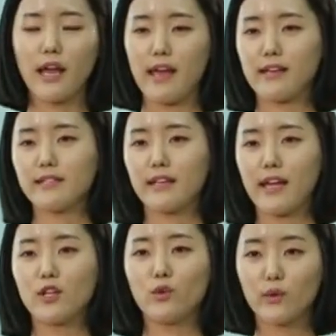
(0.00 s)
has,
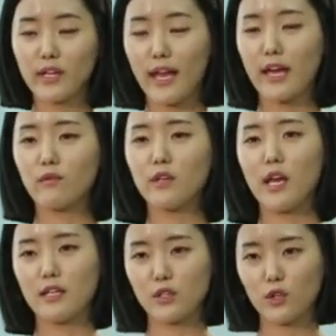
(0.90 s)
and you will have
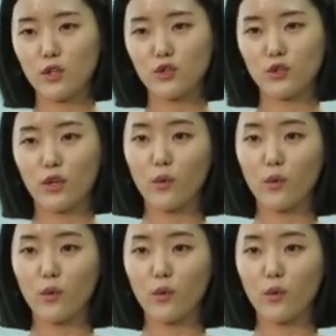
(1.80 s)
the answer to the